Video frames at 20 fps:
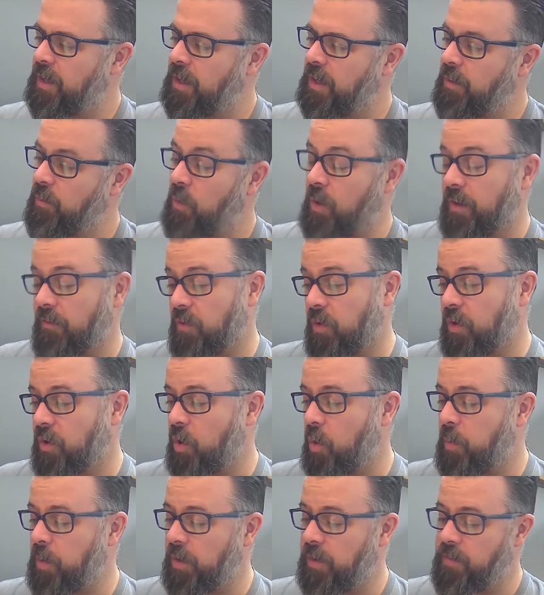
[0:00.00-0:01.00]
well, I've got a
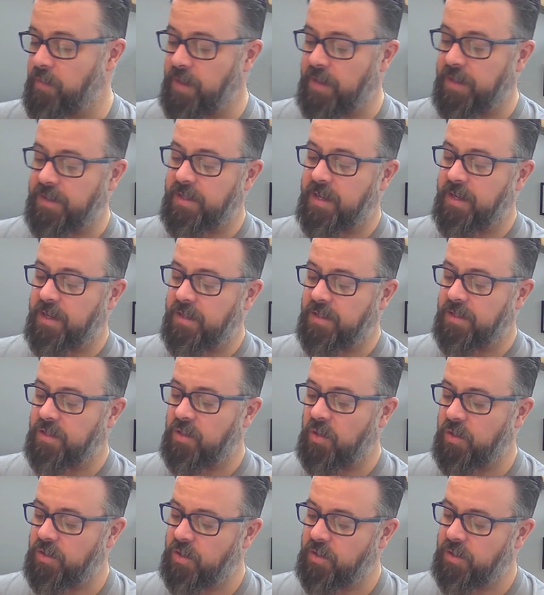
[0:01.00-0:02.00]
couple of things that I can
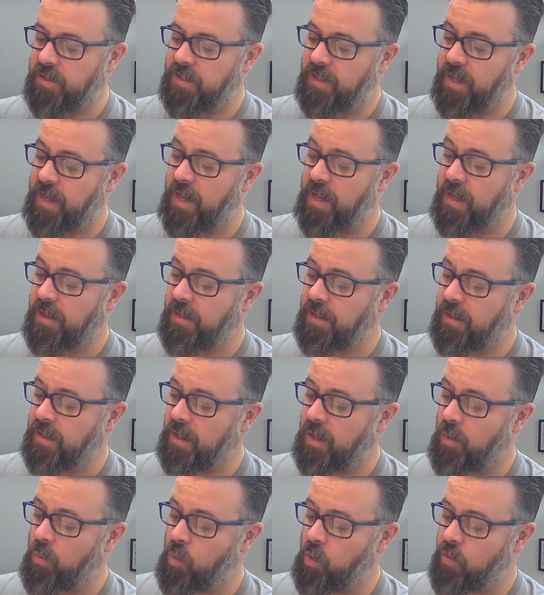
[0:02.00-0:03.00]
slot onto there.
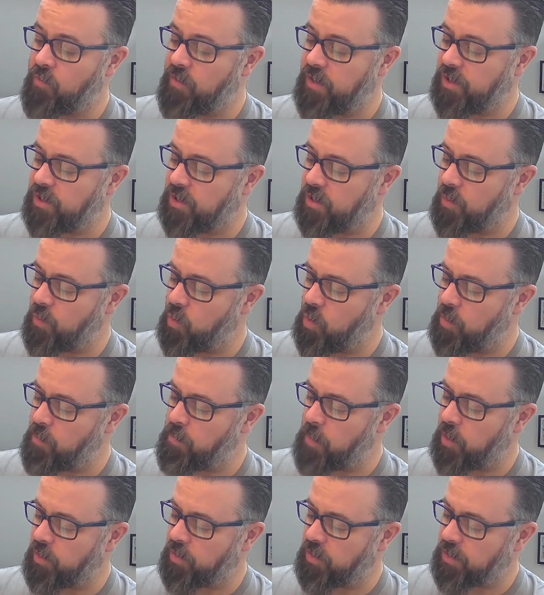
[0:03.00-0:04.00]
One original, one
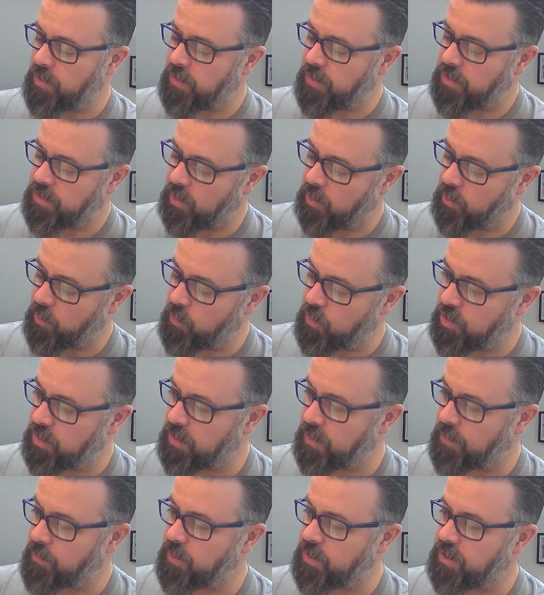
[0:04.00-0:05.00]
modern
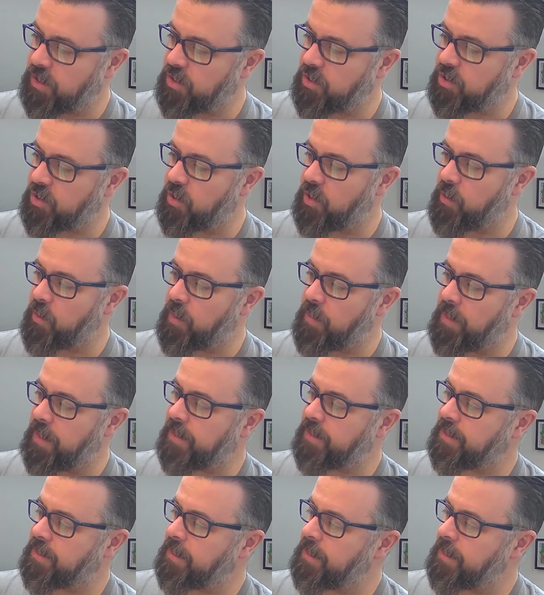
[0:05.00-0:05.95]
solution, which I'll show you in a bit.